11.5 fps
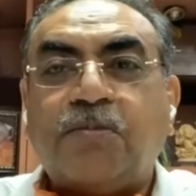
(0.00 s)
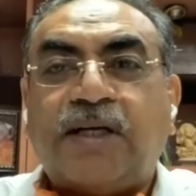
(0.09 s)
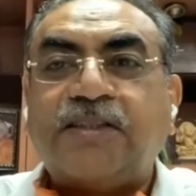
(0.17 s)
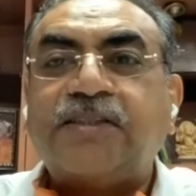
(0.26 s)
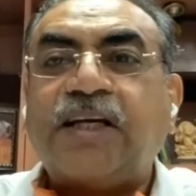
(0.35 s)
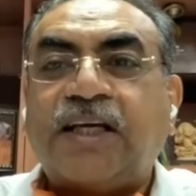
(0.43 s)

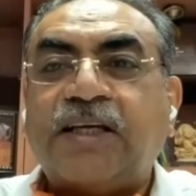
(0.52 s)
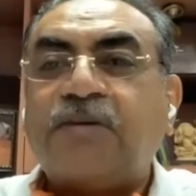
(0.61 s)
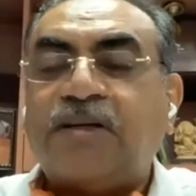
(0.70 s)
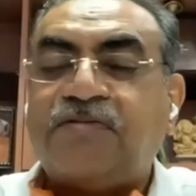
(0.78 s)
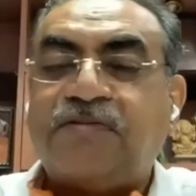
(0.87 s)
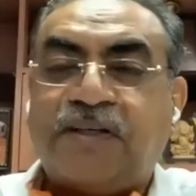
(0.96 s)
By the time
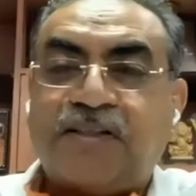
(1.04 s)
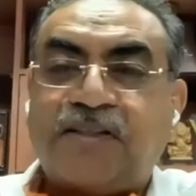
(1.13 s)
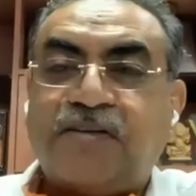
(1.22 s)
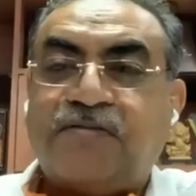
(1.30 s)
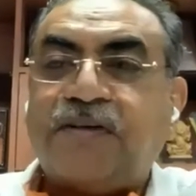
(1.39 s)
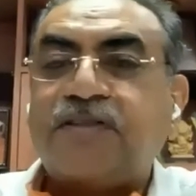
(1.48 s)
I
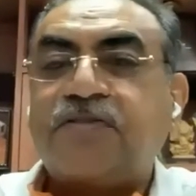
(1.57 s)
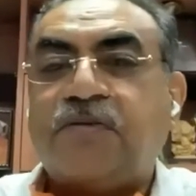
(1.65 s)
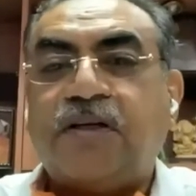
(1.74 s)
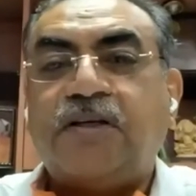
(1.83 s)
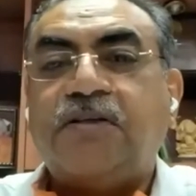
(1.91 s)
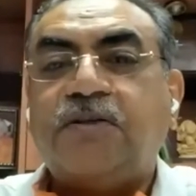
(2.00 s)
finish the first
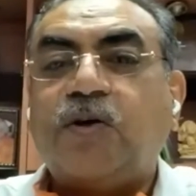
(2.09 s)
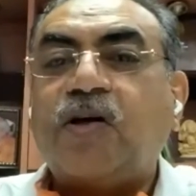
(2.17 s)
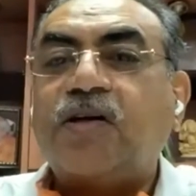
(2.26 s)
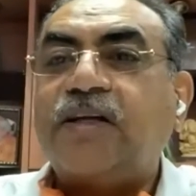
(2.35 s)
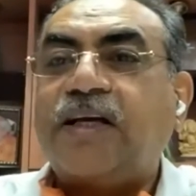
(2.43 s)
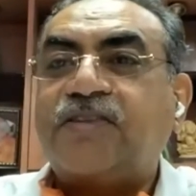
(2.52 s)
one,
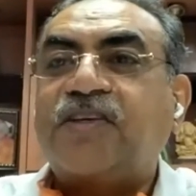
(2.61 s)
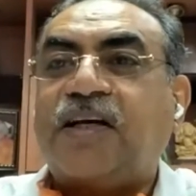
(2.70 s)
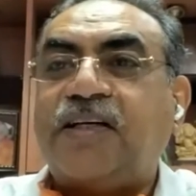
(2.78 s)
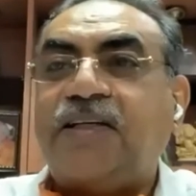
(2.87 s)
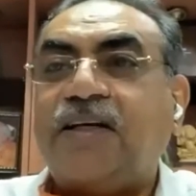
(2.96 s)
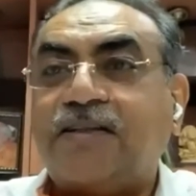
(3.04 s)
your next
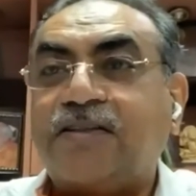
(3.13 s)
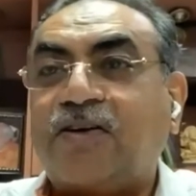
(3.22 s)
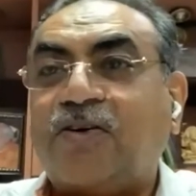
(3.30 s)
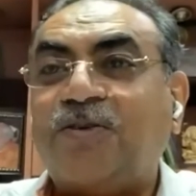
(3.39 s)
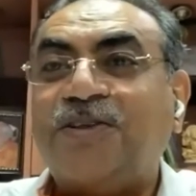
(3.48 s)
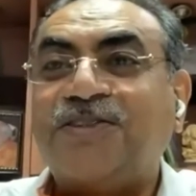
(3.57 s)
ideas
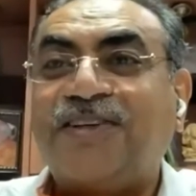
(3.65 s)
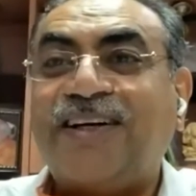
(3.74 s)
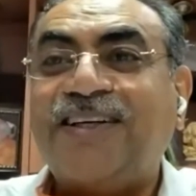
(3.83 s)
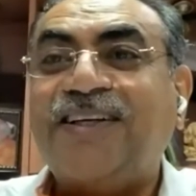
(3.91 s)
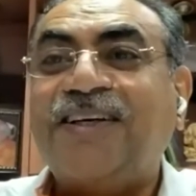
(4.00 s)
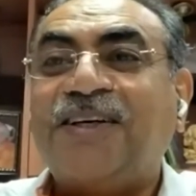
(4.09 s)
are always
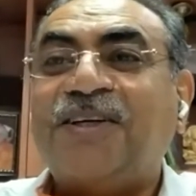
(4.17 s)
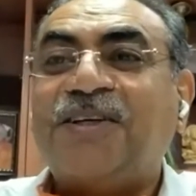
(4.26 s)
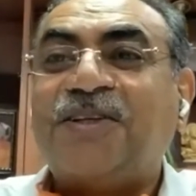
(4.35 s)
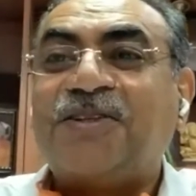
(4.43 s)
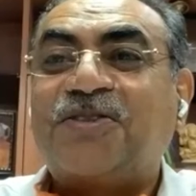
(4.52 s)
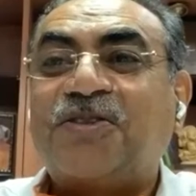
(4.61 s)
ready.
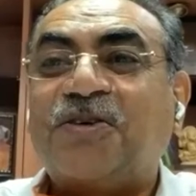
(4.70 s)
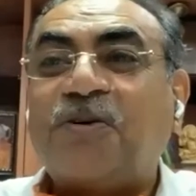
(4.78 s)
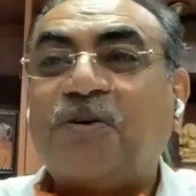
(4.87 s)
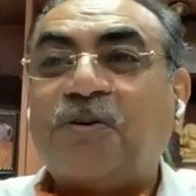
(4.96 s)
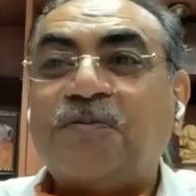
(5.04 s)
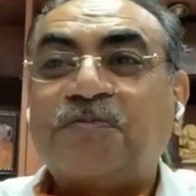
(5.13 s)

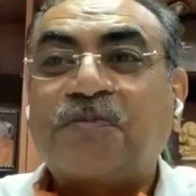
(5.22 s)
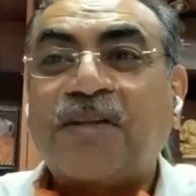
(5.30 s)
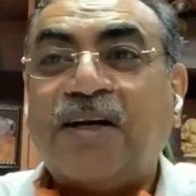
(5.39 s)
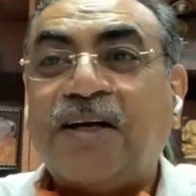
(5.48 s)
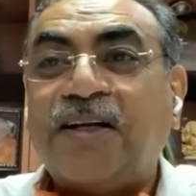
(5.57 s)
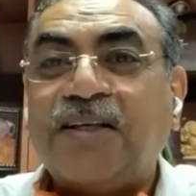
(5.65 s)
So
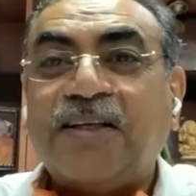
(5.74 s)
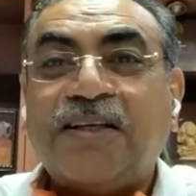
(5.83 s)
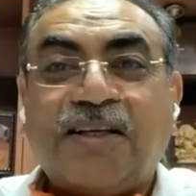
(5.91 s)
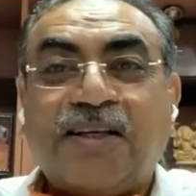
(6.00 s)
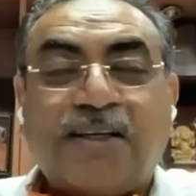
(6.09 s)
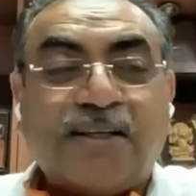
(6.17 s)

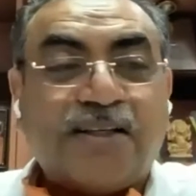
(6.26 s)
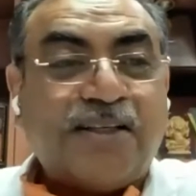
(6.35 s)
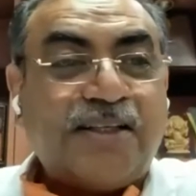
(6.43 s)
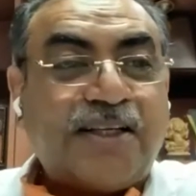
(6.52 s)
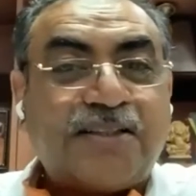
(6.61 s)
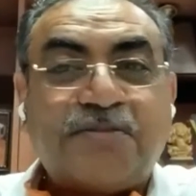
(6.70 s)

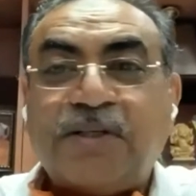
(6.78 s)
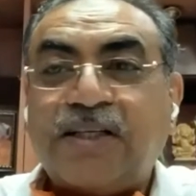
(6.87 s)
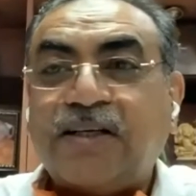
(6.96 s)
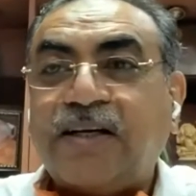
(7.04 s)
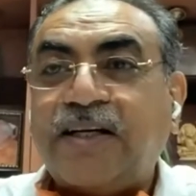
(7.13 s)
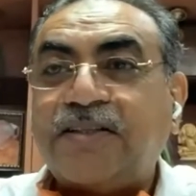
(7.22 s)
it has
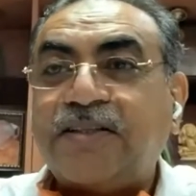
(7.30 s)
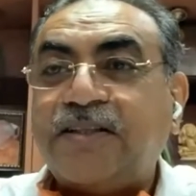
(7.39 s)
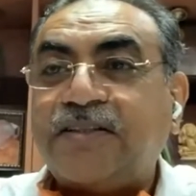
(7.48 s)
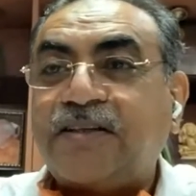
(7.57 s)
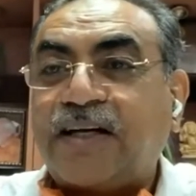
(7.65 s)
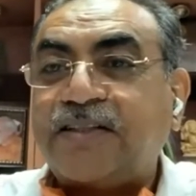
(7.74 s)
been great
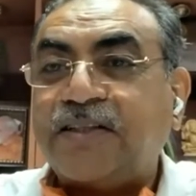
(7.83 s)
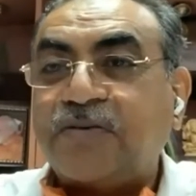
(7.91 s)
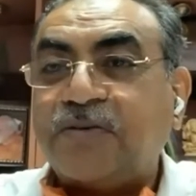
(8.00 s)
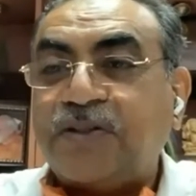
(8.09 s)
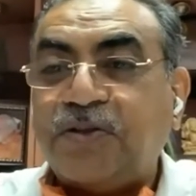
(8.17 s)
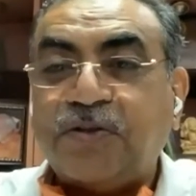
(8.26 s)

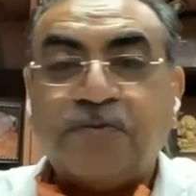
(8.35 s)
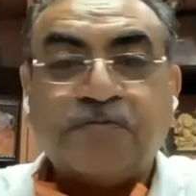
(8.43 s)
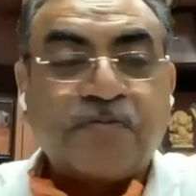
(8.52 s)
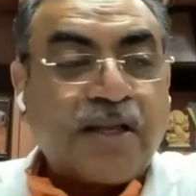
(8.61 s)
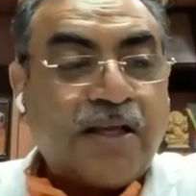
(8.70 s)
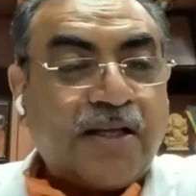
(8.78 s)
interacting with you.
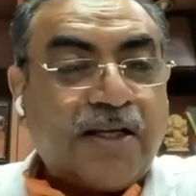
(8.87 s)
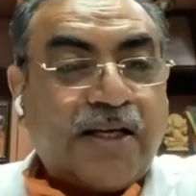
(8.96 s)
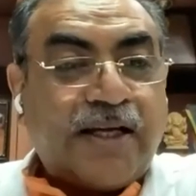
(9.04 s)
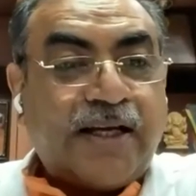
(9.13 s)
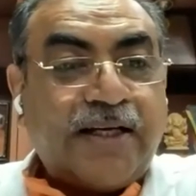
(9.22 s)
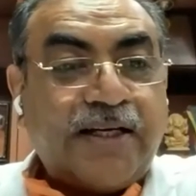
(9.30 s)

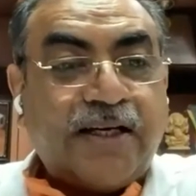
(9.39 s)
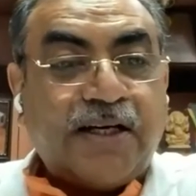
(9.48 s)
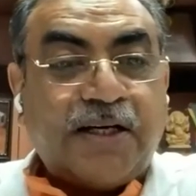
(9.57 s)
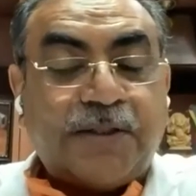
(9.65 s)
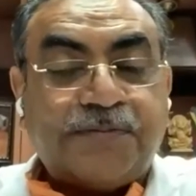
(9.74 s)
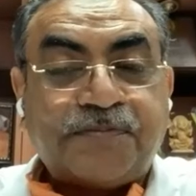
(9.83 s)
And
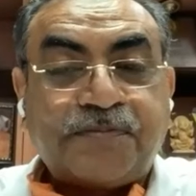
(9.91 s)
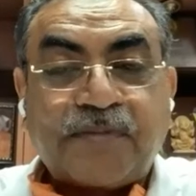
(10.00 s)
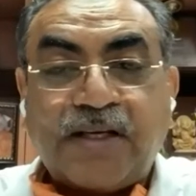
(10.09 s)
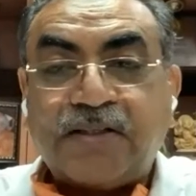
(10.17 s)
to